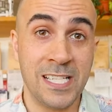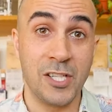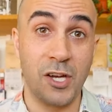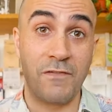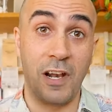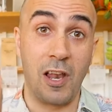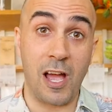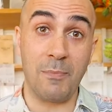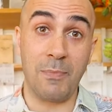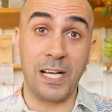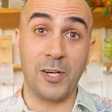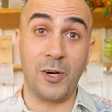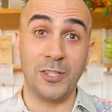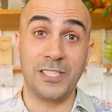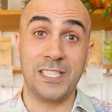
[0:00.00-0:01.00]
So if you like my
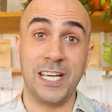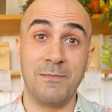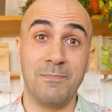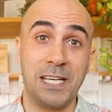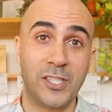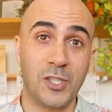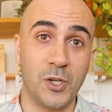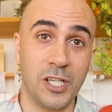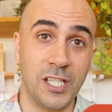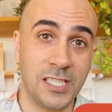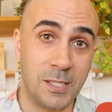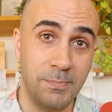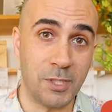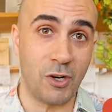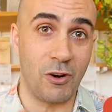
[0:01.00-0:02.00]
content, make sure you
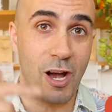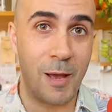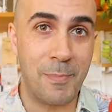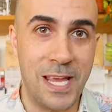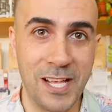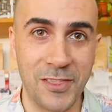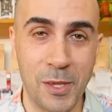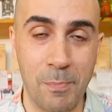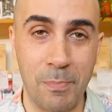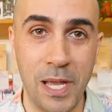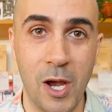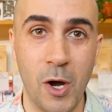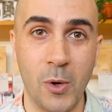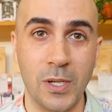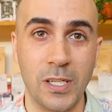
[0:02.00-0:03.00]
subscribe, hit the
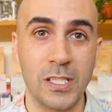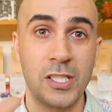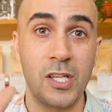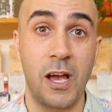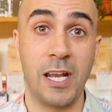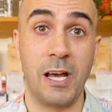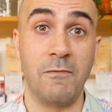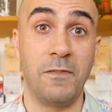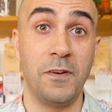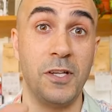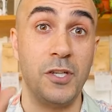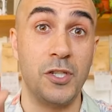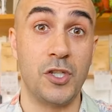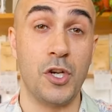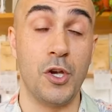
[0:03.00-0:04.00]
bell and sign up for
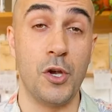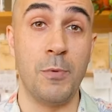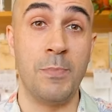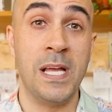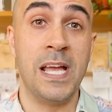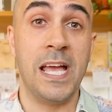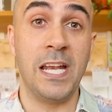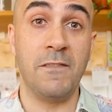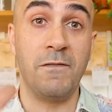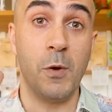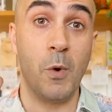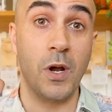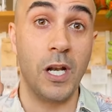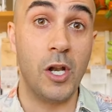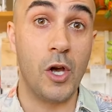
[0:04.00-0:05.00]
YouTube. And if
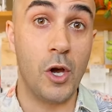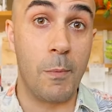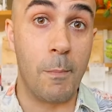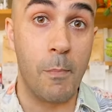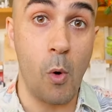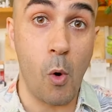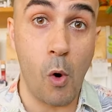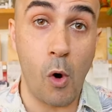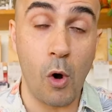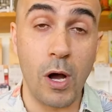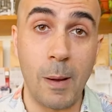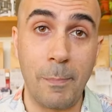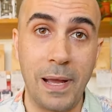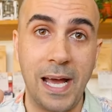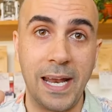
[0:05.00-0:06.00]
you want to learn more
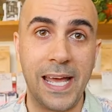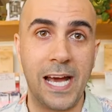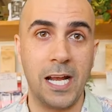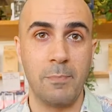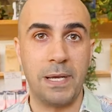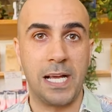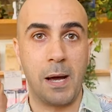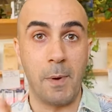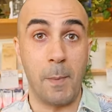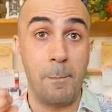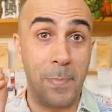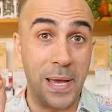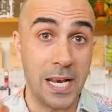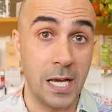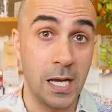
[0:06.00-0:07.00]
about how to become a
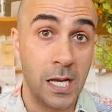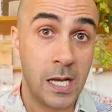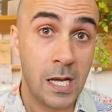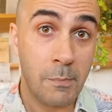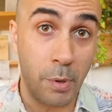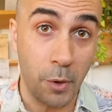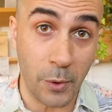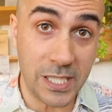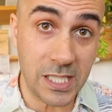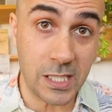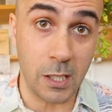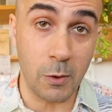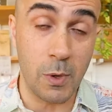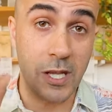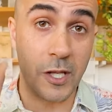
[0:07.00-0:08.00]
better
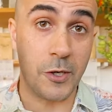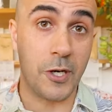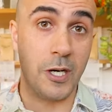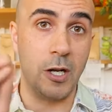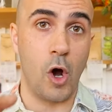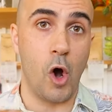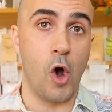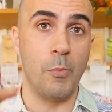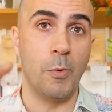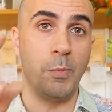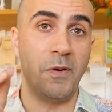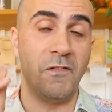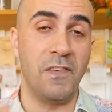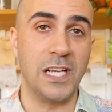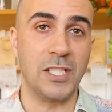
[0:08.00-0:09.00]
barista, whether you're at home or
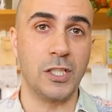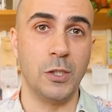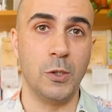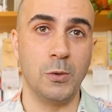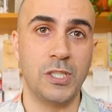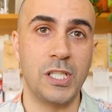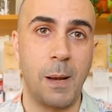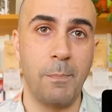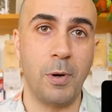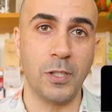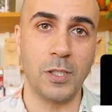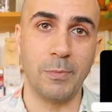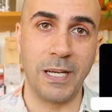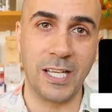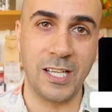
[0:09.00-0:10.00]
professional, jump
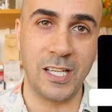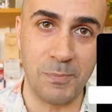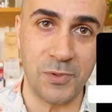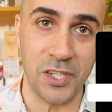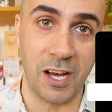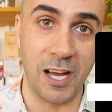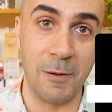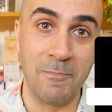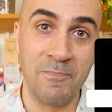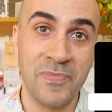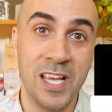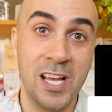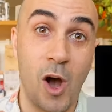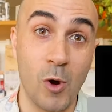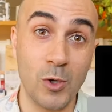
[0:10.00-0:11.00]
onto my website,
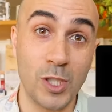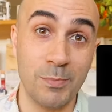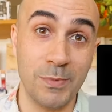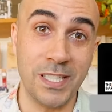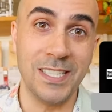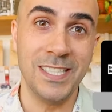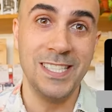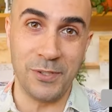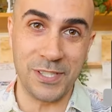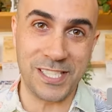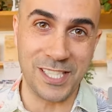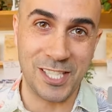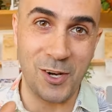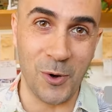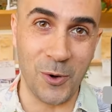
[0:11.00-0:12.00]

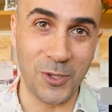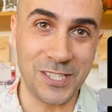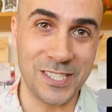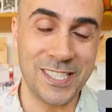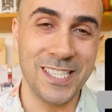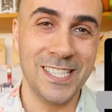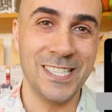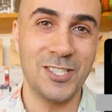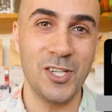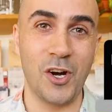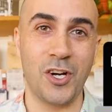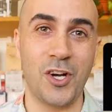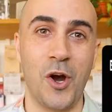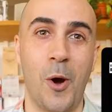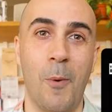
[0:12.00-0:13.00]

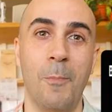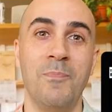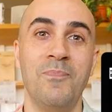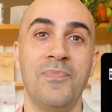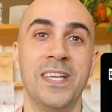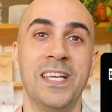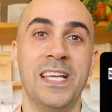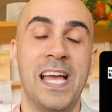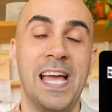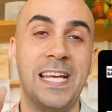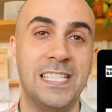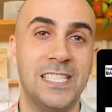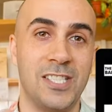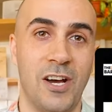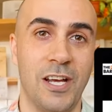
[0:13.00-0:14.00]
ultimatebaristacourse.com,
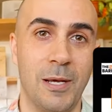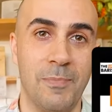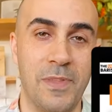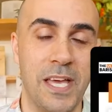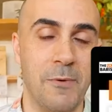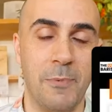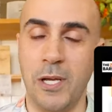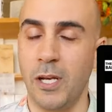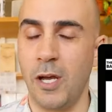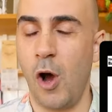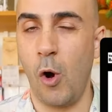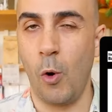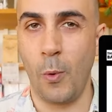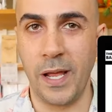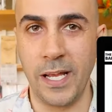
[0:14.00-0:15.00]
and sign up there. We've got a
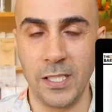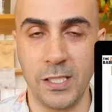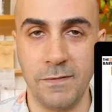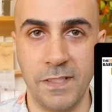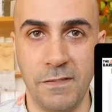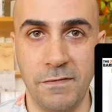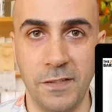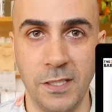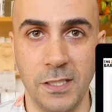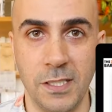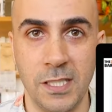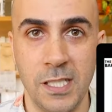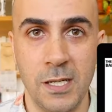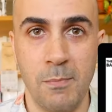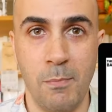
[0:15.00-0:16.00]
whole range of
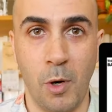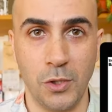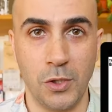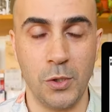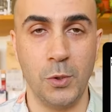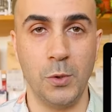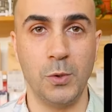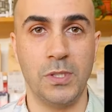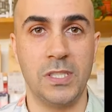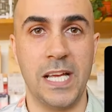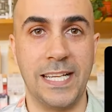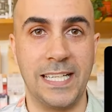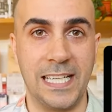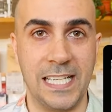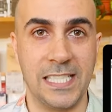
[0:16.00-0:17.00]
different modules
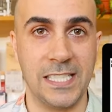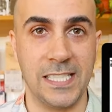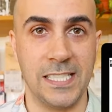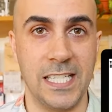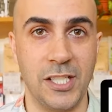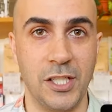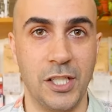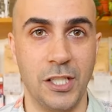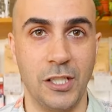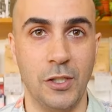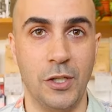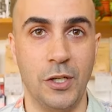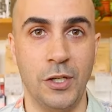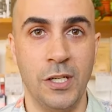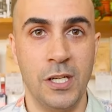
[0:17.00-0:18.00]
and lessons that you can
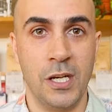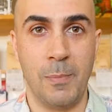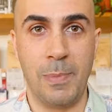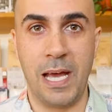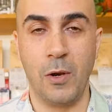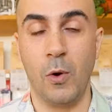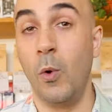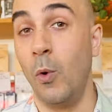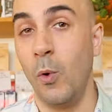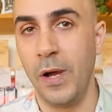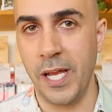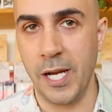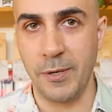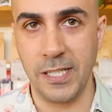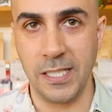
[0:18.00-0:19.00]
learn about all
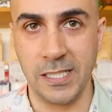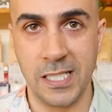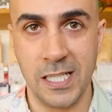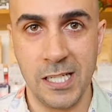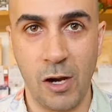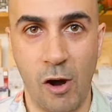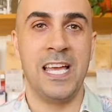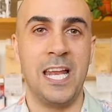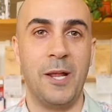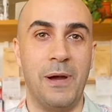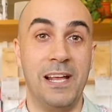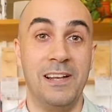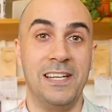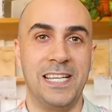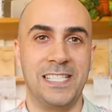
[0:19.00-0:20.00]
areas.
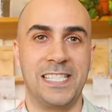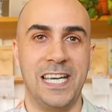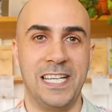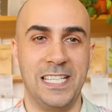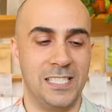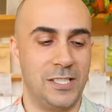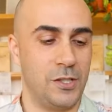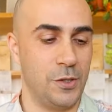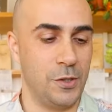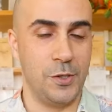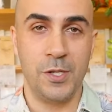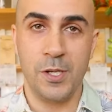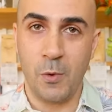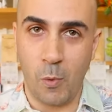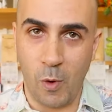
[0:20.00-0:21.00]
Anyway, let's get
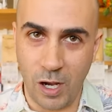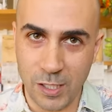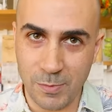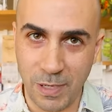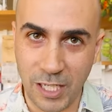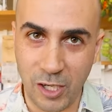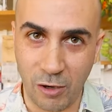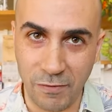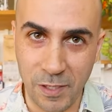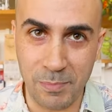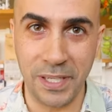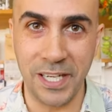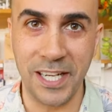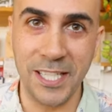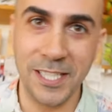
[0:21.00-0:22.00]
into why is my coffee
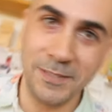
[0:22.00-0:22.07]
bitter?